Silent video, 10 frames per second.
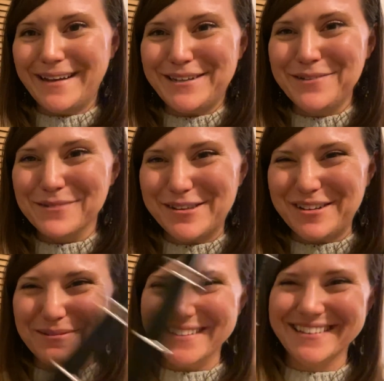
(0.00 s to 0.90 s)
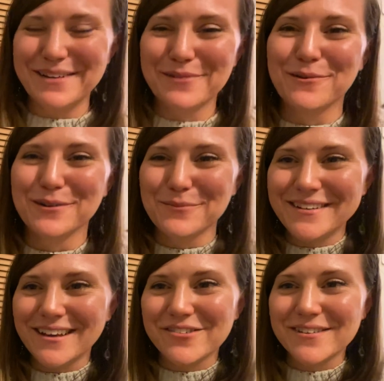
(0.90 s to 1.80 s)
too much to be said about
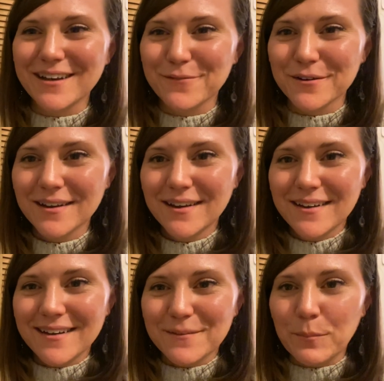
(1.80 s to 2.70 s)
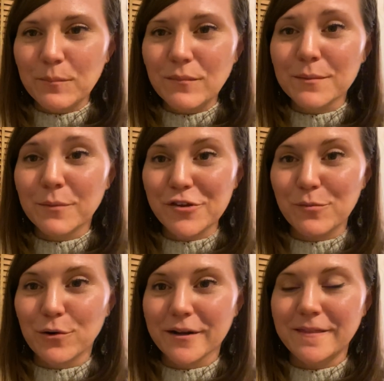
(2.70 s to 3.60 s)
ornamentation to cover um, much more in